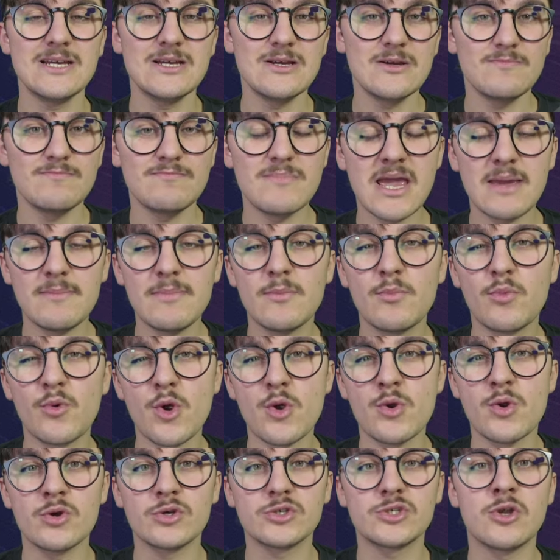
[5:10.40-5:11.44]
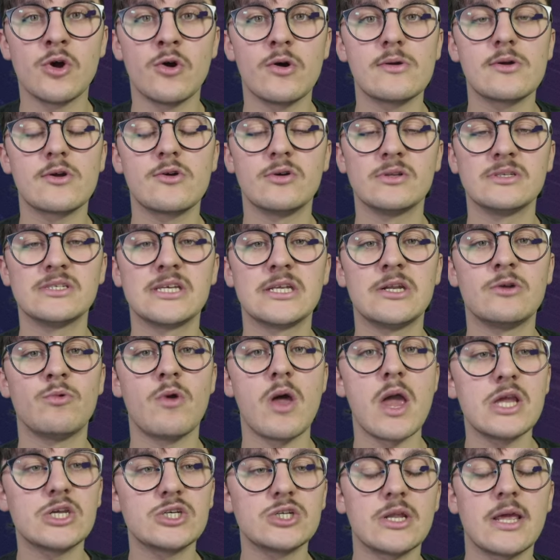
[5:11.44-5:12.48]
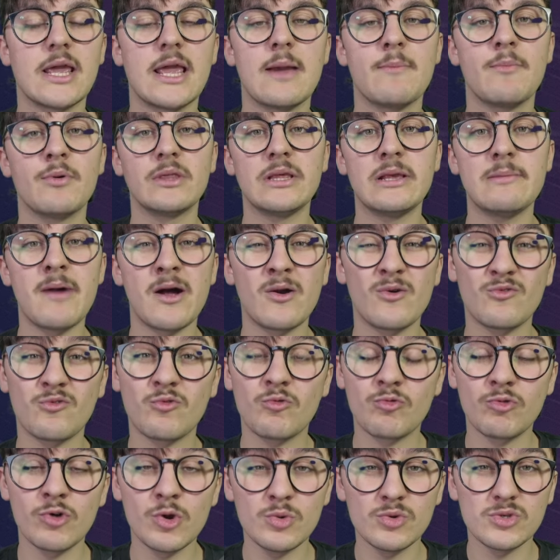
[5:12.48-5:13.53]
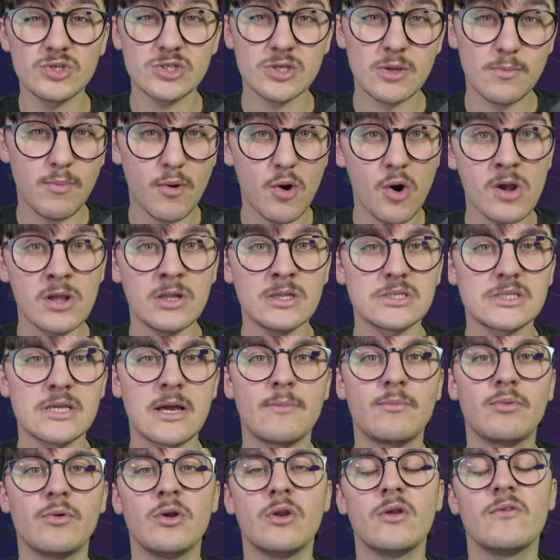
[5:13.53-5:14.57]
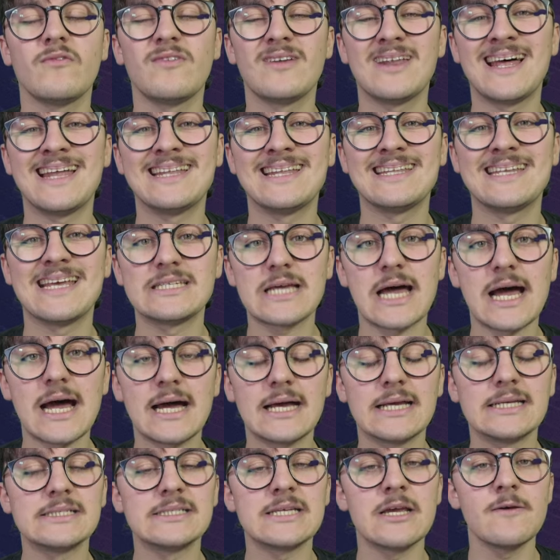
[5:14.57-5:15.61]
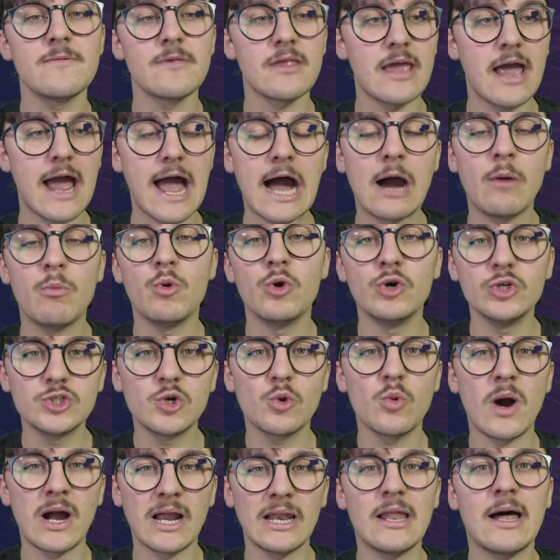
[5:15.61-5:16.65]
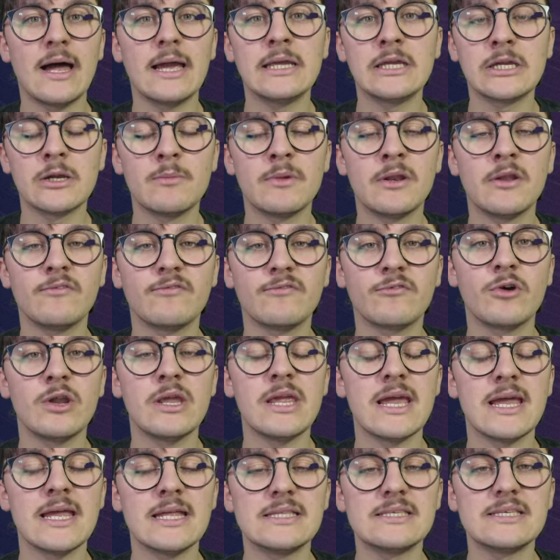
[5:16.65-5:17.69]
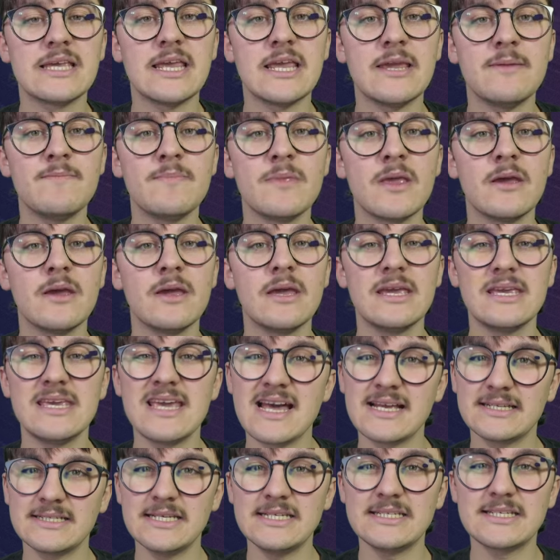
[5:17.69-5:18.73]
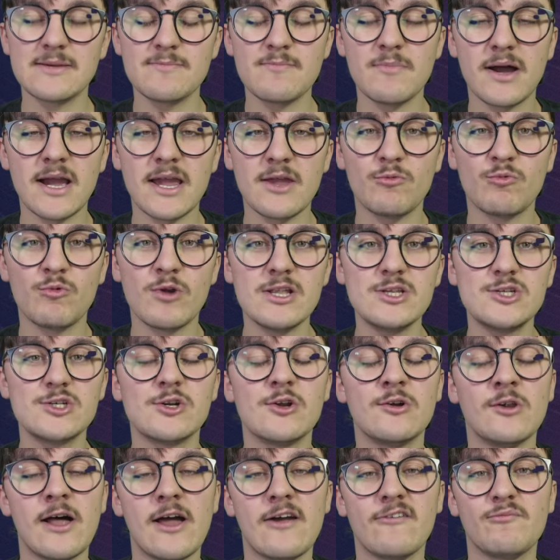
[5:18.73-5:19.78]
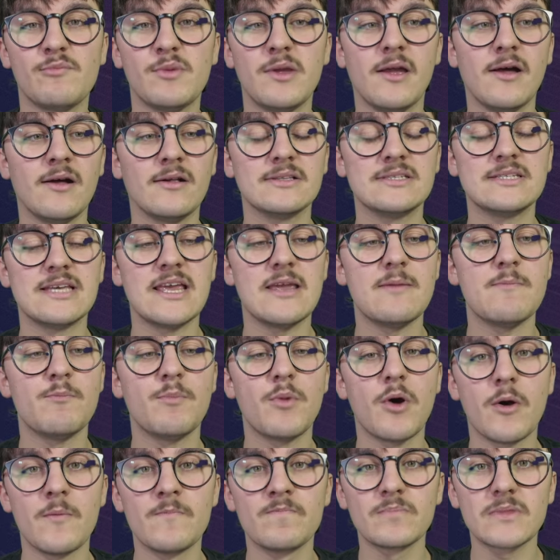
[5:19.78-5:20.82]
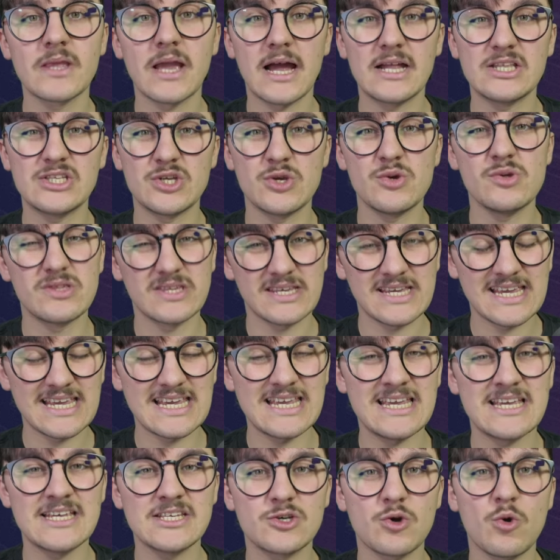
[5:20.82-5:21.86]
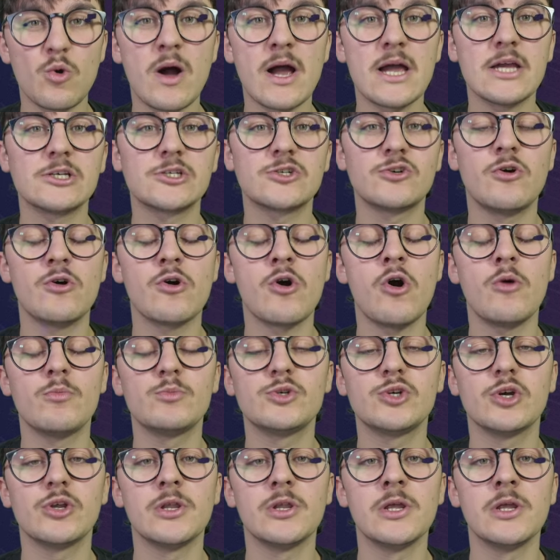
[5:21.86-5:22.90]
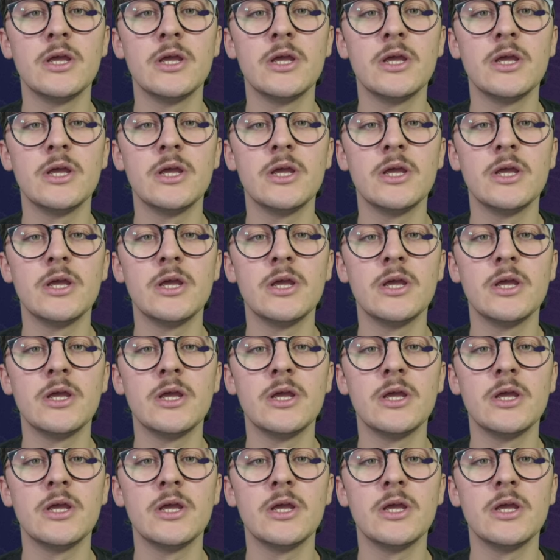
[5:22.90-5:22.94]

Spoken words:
Maybe Bruno's not in consideration here, but the amount of routes to points that Bruno Fernandes has, I would quite like him in a free hit team. Yes, he's in my original FPL team, but I do think he is quite a strong option,